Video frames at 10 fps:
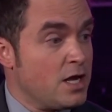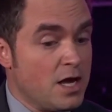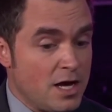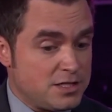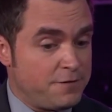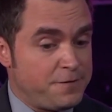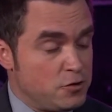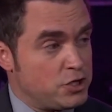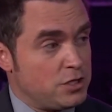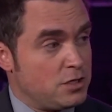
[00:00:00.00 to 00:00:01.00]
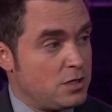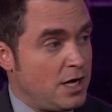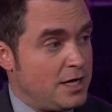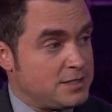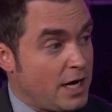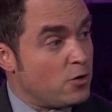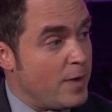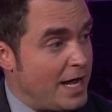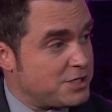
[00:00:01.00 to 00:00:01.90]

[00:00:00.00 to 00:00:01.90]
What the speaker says: has a future title match.